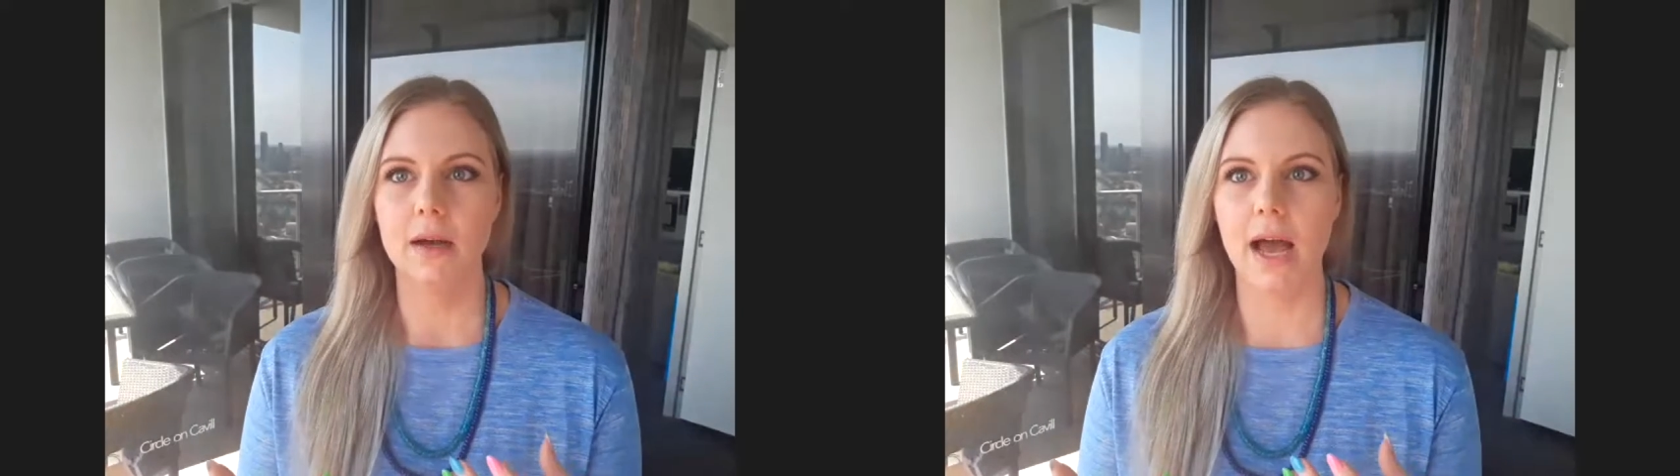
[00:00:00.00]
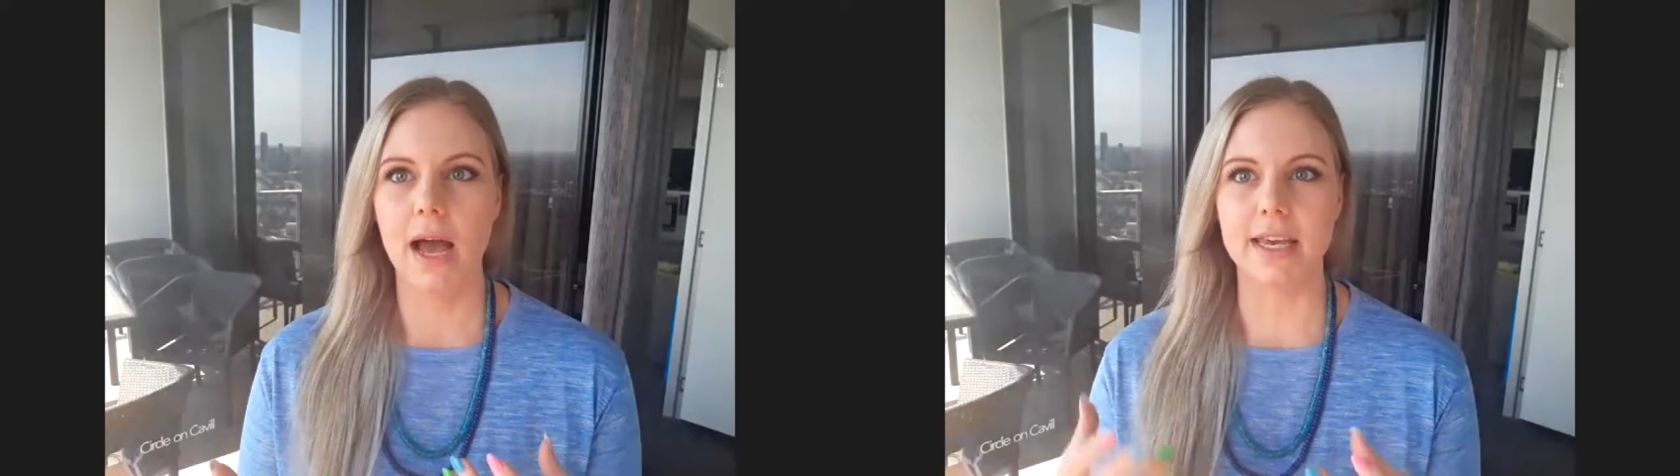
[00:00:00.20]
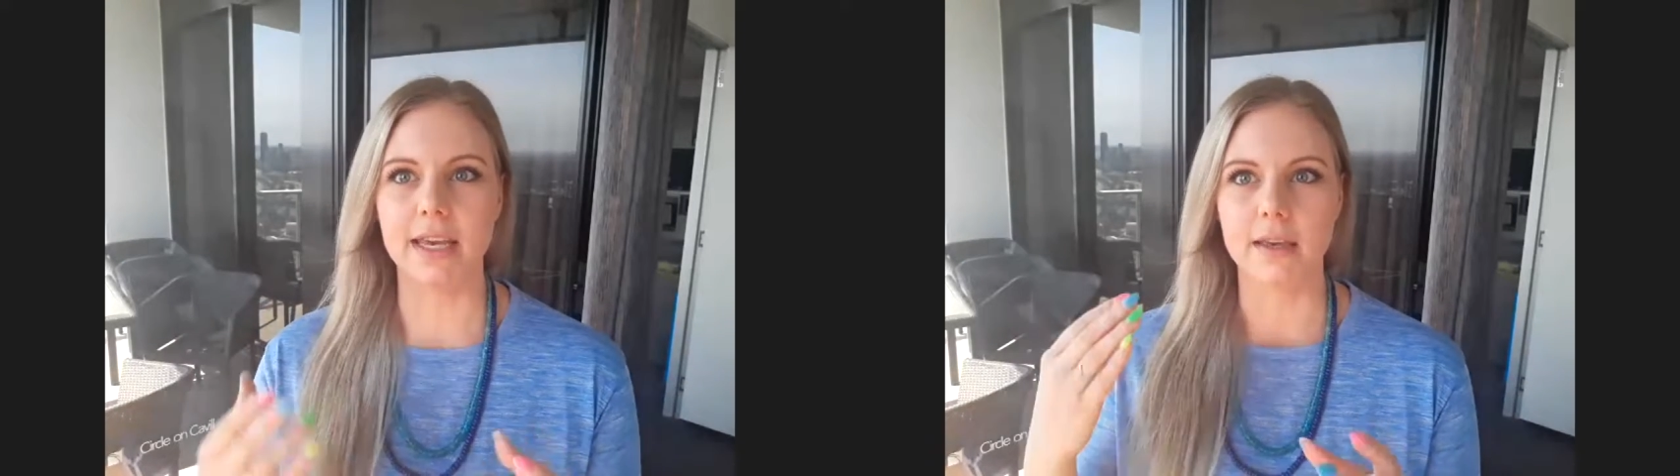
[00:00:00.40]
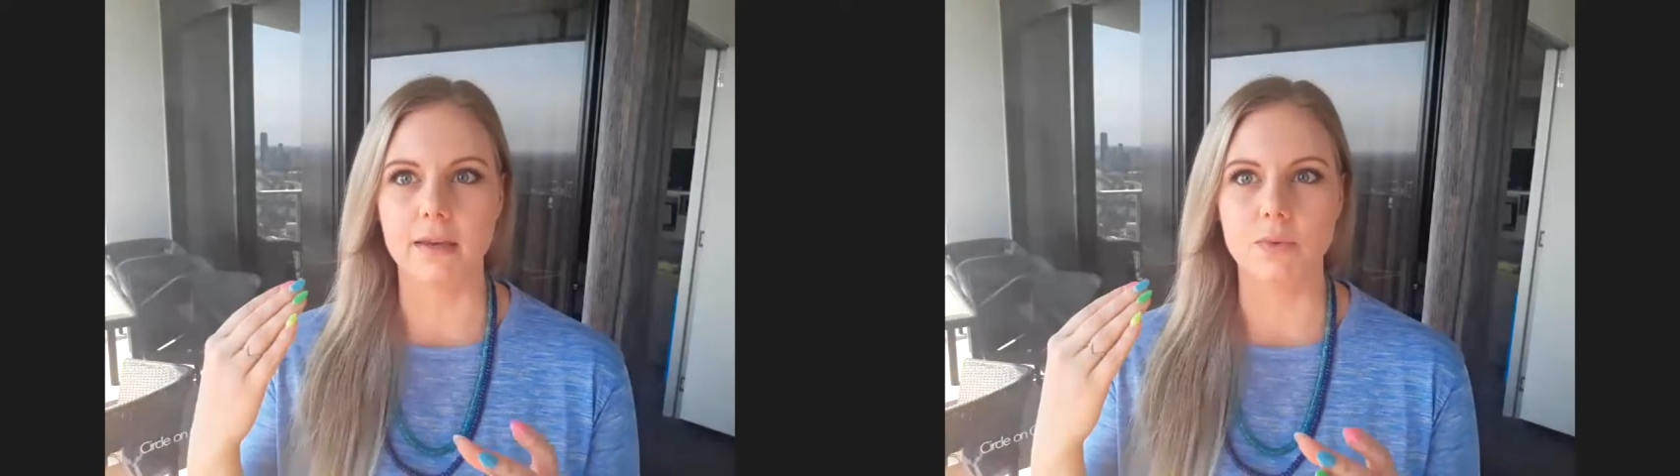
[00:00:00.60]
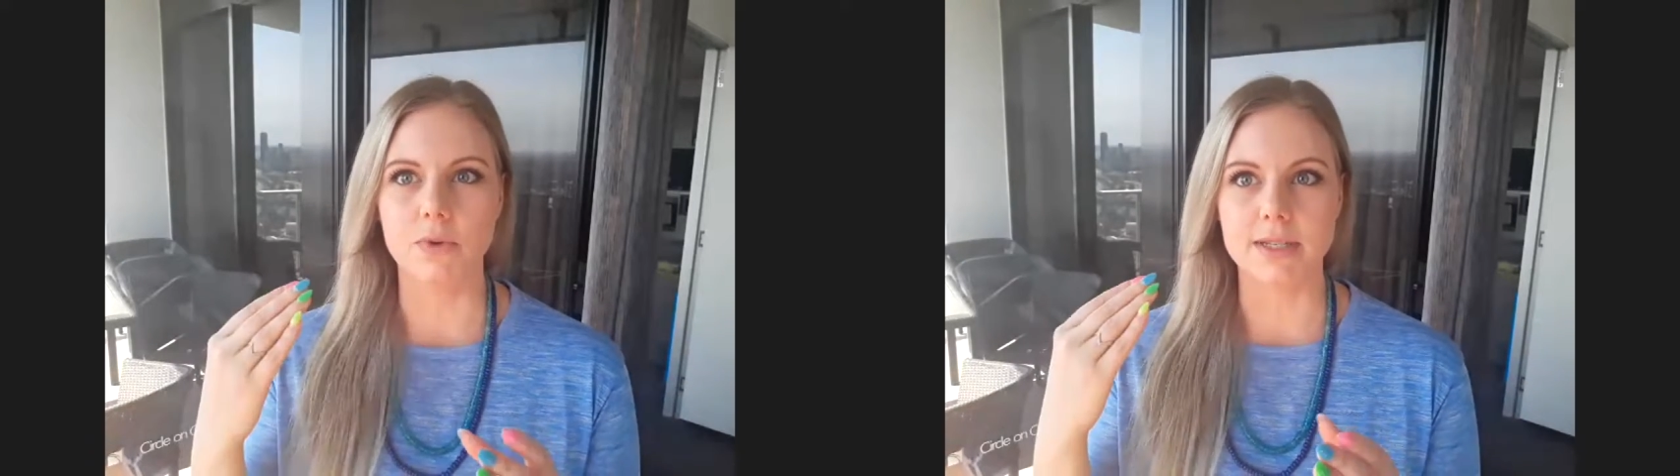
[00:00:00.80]
and
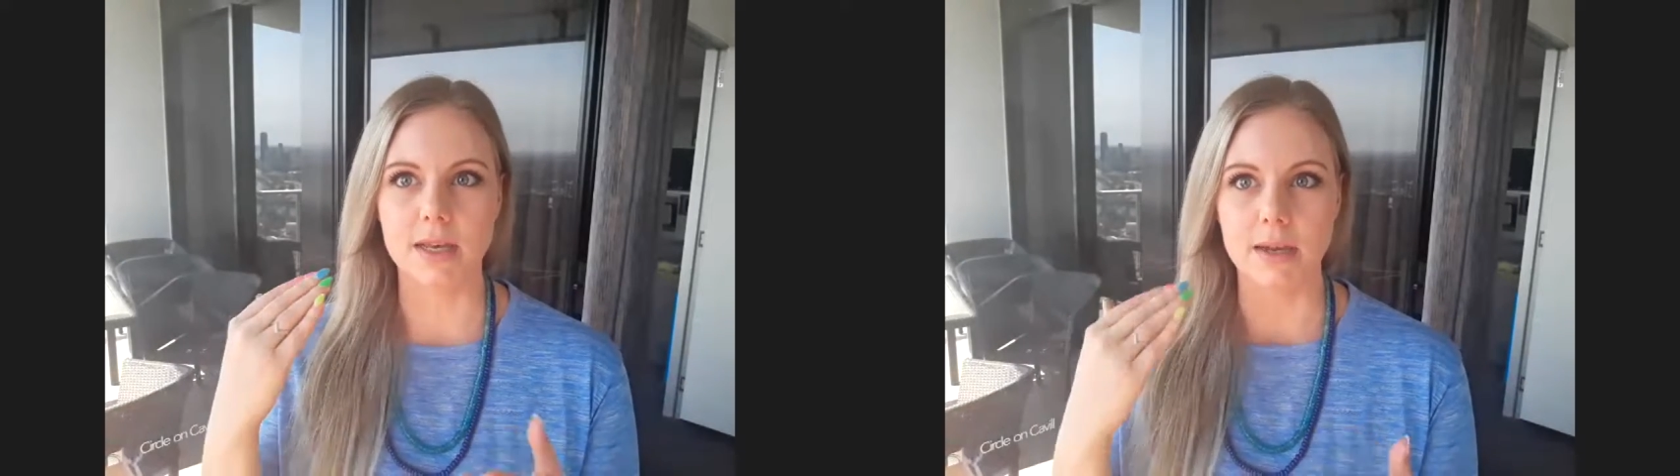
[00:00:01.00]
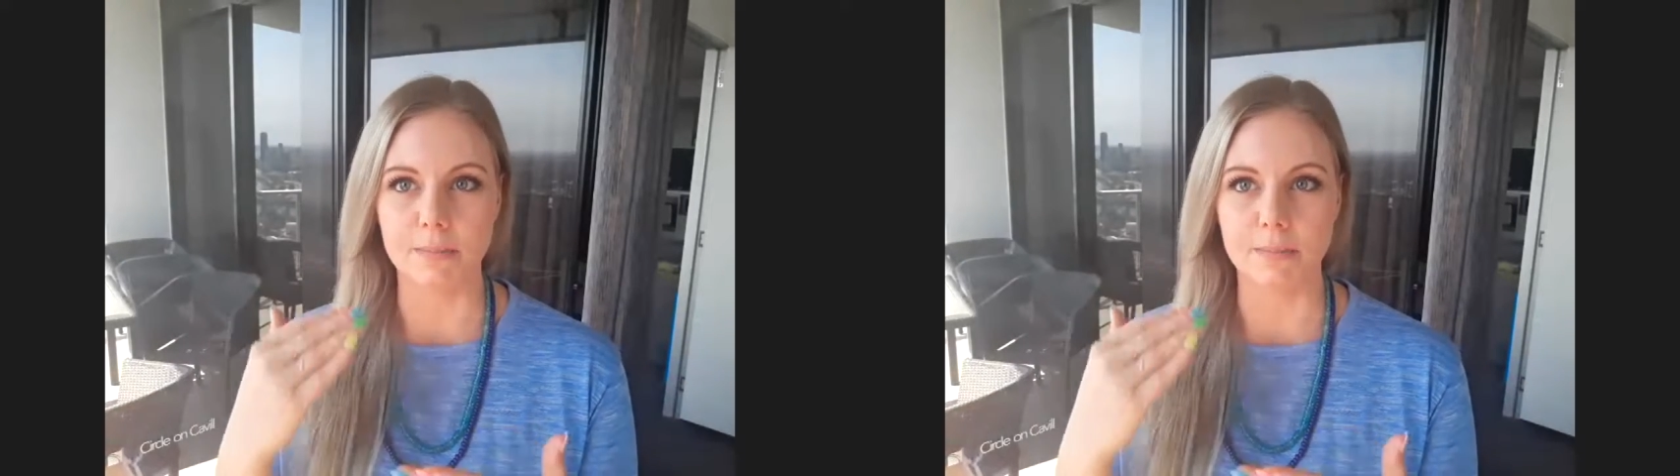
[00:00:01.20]
he was in